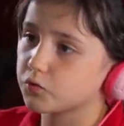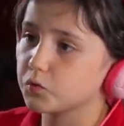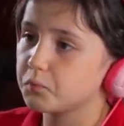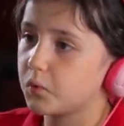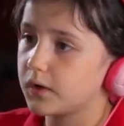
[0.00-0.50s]

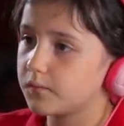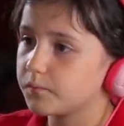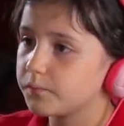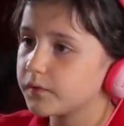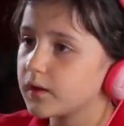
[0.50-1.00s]
group one.
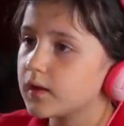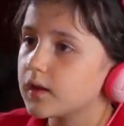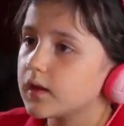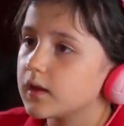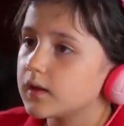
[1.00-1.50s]

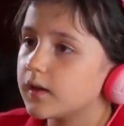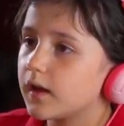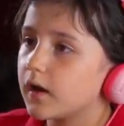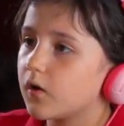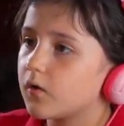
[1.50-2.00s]

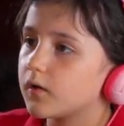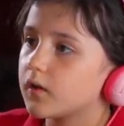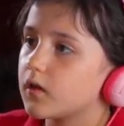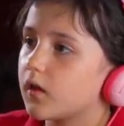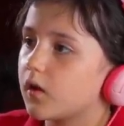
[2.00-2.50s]
Now,
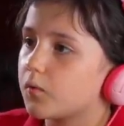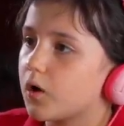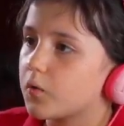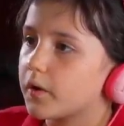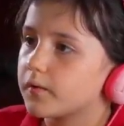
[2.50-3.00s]
eh,
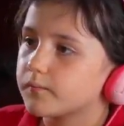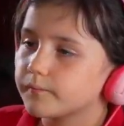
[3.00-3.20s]
wrong way.